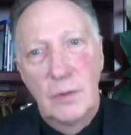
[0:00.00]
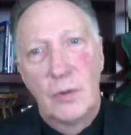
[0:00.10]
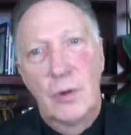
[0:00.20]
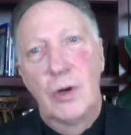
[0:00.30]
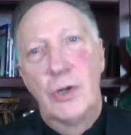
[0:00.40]

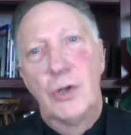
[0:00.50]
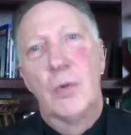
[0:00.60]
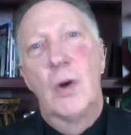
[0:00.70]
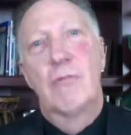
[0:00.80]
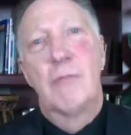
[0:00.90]
or are
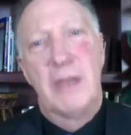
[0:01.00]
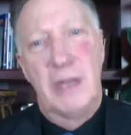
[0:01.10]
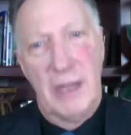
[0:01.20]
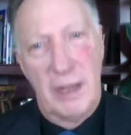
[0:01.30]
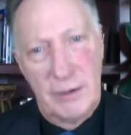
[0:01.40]
you a
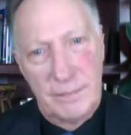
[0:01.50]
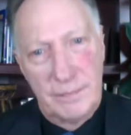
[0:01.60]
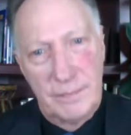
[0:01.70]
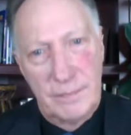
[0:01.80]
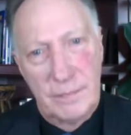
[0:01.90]
remediator?
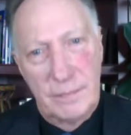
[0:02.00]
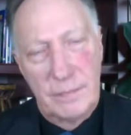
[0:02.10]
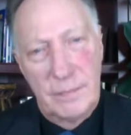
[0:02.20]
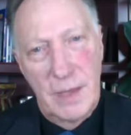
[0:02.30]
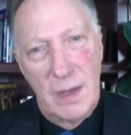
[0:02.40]

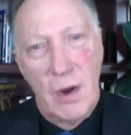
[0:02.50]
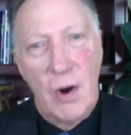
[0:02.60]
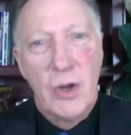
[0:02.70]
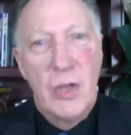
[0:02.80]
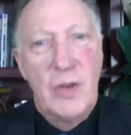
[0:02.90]

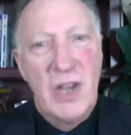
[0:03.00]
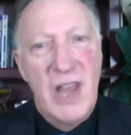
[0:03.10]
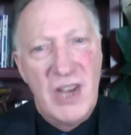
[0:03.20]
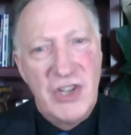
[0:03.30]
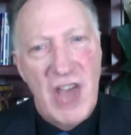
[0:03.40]
Are you a
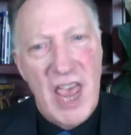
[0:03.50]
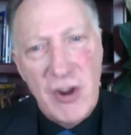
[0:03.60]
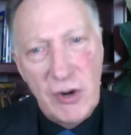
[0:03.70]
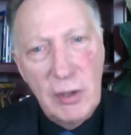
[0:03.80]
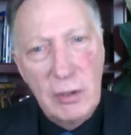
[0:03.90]
net
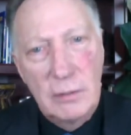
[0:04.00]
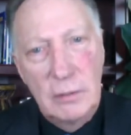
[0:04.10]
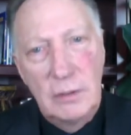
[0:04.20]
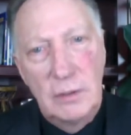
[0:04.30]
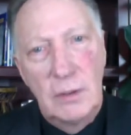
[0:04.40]
taker,
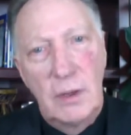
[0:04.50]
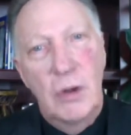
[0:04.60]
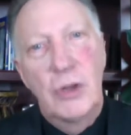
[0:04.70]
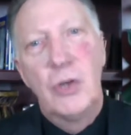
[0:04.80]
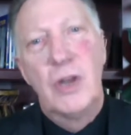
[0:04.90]

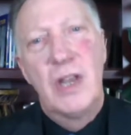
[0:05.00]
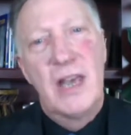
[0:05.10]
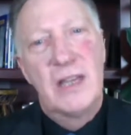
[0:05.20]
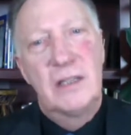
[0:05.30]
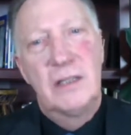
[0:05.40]
or are you a
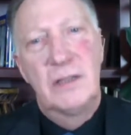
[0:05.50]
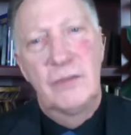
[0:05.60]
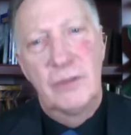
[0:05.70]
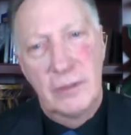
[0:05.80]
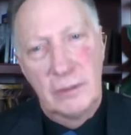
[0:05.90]
net
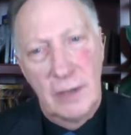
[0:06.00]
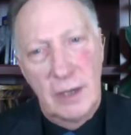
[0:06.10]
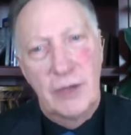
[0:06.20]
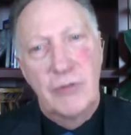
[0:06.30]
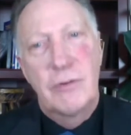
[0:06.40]
giver, a
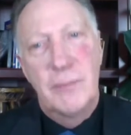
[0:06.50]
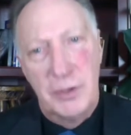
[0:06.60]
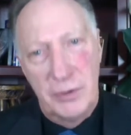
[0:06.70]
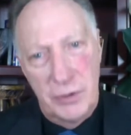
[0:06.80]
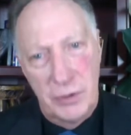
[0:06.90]

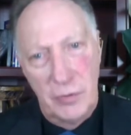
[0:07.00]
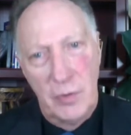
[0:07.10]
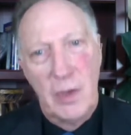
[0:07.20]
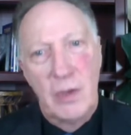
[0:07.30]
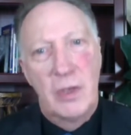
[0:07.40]
contributor to
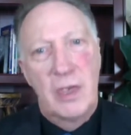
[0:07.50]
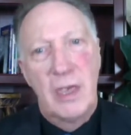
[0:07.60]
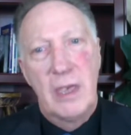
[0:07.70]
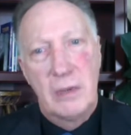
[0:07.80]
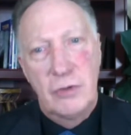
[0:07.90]

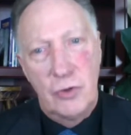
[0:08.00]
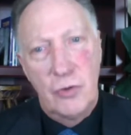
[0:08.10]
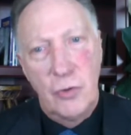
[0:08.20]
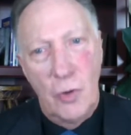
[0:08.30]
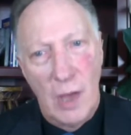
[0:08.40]

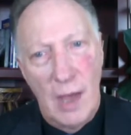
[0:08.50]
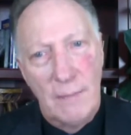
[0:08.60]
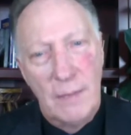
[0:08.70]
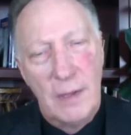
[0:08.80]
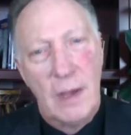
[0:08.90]
Tikkun Olam,
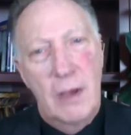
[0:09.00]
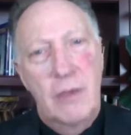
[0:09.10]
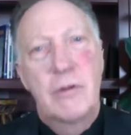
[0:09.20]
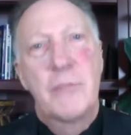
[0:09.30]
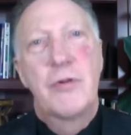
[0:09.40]
a
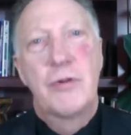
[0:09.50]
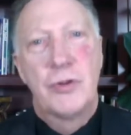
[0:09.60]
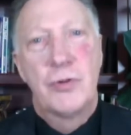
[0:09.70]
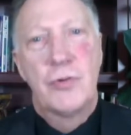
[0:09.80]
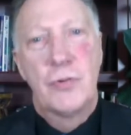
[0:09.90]
contributor
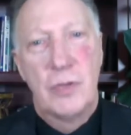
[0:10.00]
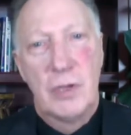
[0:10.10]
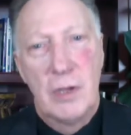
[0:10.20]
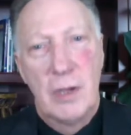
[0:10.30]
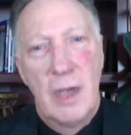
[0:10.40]
to
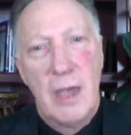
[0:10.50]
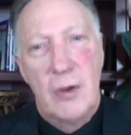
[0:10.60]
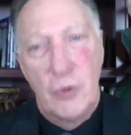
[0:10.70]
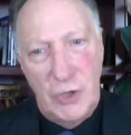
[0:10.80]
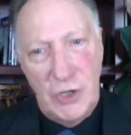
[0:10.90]
the
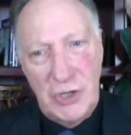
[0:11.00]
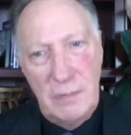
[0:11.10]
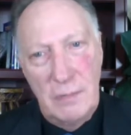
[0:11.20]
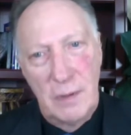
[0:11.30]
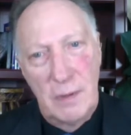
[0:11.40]
ecosystem
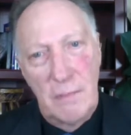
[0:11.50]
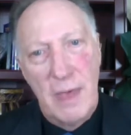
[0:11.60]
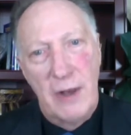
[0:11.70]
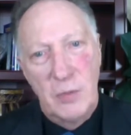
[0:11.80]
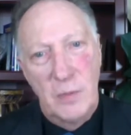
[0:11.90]

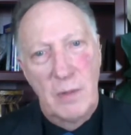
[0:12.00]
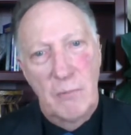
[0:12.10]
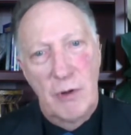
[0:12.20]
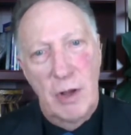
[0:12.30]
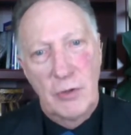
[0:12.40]
management
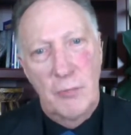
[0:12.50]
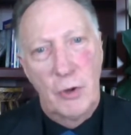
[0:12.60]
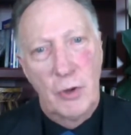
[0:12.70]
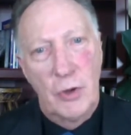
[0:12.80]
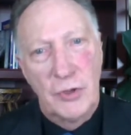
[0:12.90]

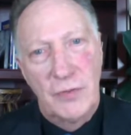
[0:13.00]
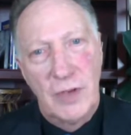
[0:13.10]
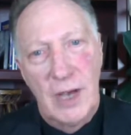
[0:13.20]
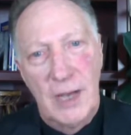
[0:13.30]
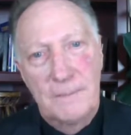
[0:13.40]
protocols of
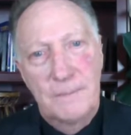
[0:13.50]
God?